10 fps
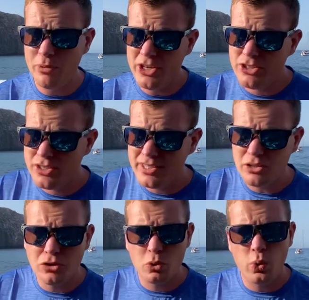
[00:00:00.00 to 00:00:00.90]
we
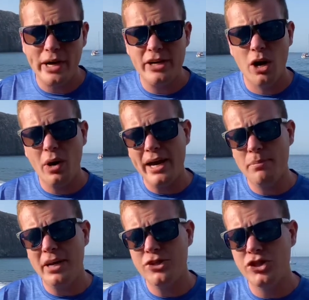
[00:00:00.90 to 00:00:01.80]
still don't quite know. I
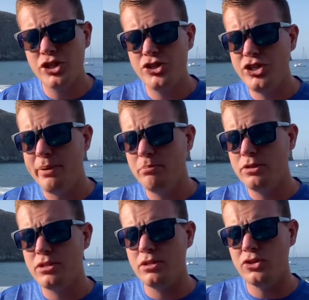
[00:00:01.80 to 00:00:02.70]
imagine the
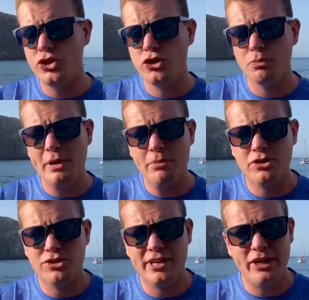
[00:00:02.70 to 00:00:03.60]
gyms should be able
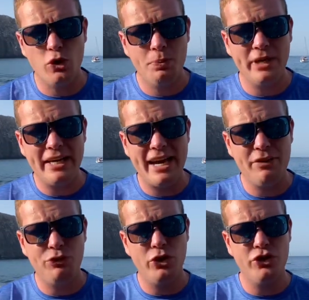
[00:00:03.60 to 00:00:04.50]
to stay open, again,
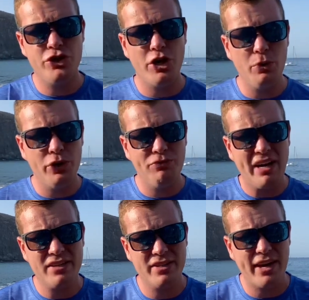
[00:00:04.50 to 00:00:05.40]
if you can show your
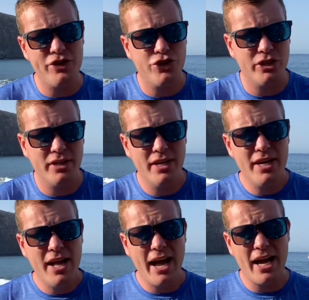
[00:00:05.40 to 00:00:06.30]
vaccination
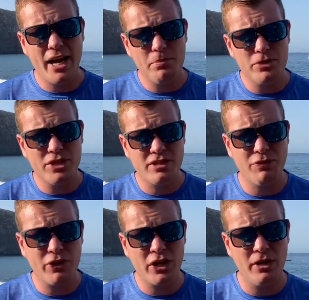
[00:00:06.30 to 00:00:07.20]

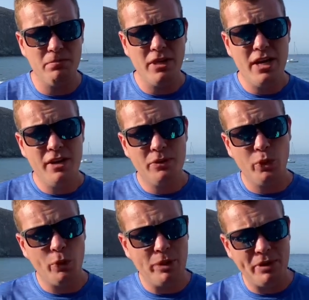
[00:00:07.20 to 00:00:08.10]
certificate. There
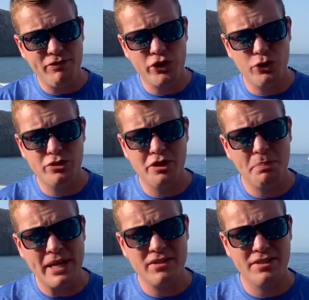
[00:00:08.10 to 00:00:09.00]
will be reduced
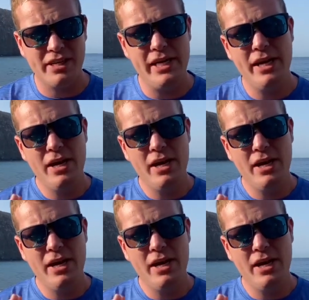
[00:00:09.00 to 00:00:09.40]
capacity,